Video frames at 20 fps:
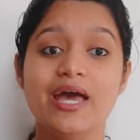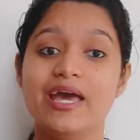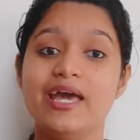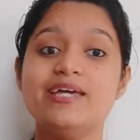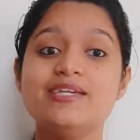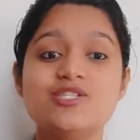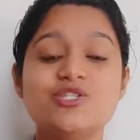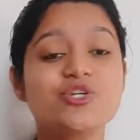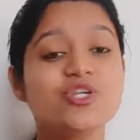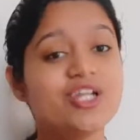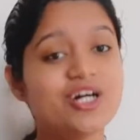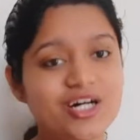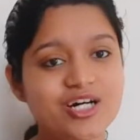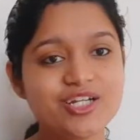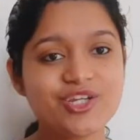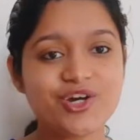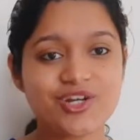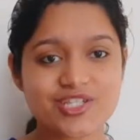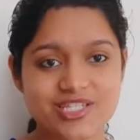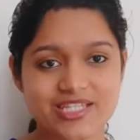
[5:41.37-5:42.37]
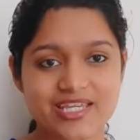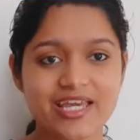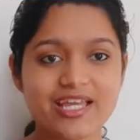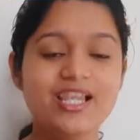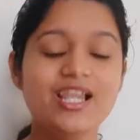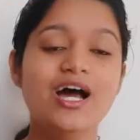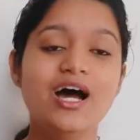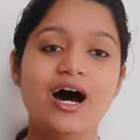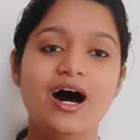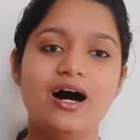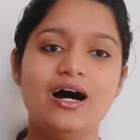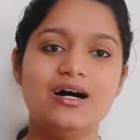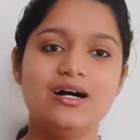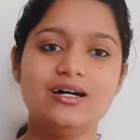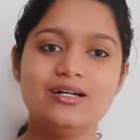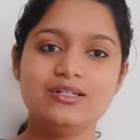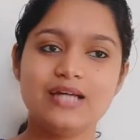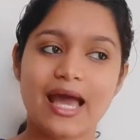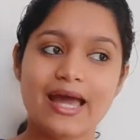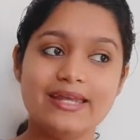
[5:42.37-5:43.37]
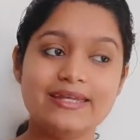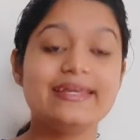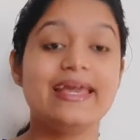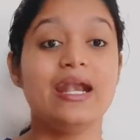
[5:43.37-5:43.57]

is to learn your skill and